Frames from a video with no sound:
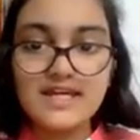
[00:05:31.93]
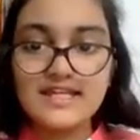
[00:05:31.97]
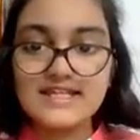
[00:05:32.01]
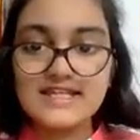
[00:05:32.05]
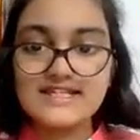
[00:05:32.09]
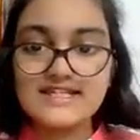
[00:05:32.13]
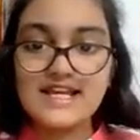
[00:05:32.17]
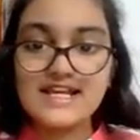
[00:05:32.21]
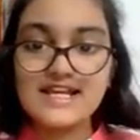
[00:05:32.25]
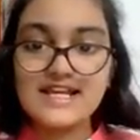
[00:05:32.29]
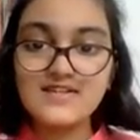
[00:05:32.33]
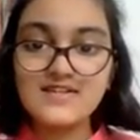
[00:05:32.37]

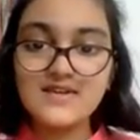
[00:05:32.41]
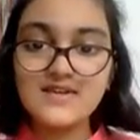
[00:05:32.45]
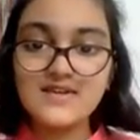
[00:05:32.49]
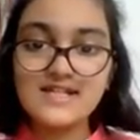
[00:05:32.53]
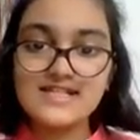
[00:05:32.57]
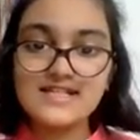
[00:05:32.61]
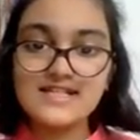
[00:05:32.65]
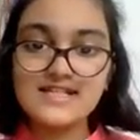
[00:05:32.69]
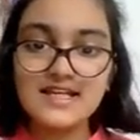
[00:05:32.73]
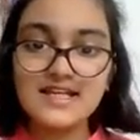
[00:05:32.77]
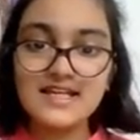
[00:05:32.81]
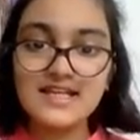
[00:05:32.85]
Yes, as you
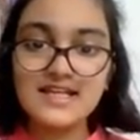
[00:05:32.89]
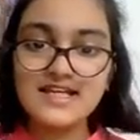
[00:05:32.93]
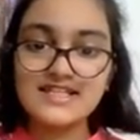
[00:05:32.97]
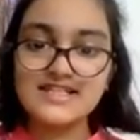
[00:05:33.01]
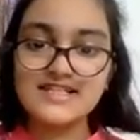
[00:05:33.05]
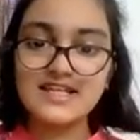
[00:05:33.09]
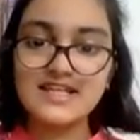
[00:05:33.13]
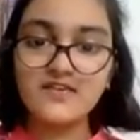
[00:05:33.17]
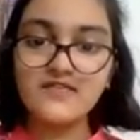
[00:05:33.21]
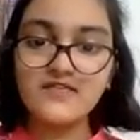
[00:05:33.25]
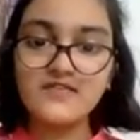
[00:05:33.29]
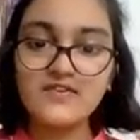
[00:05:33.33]
can see, it
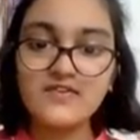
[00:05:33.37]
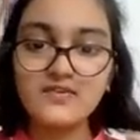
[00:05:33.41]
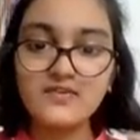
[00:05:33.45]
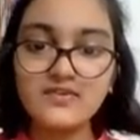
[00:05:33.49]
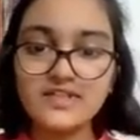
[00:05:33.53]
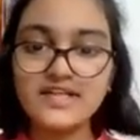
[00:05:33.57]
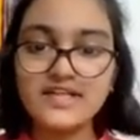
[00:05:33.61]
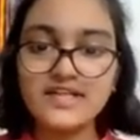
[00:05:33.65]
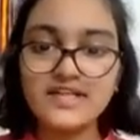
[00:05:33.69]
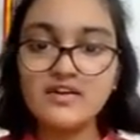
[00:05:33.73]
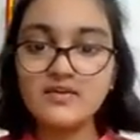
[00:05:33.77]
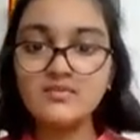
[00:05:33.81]
has now
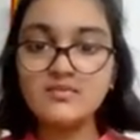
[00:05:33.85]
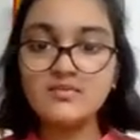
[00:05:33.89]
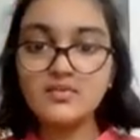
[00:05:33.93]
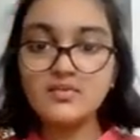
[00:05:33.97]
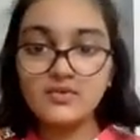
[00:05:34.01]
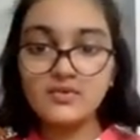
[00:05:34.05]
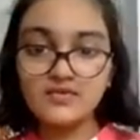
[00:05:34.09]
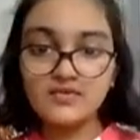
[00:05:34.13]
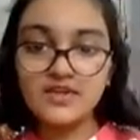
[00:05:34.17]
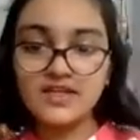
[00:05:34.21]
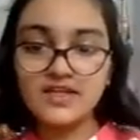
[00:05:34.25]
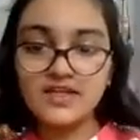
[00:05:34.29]
floated or
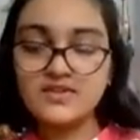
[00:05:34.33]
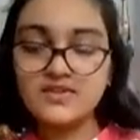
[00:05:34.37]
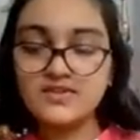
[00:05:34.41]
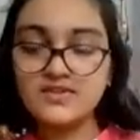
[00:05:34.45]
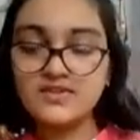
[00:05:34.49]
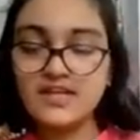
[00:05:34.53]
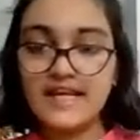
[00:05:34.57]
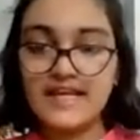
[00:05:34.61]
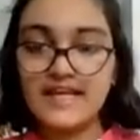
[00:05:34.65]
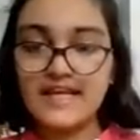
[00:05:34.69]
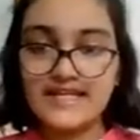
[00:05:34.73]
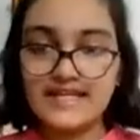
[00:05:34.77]
moved to
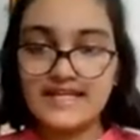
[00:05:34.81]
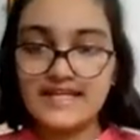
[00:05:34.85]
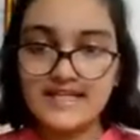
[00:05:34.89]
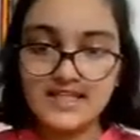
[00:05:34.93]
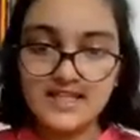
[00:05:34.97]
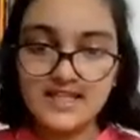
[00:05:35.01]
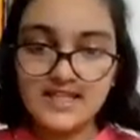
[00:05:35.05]
the right,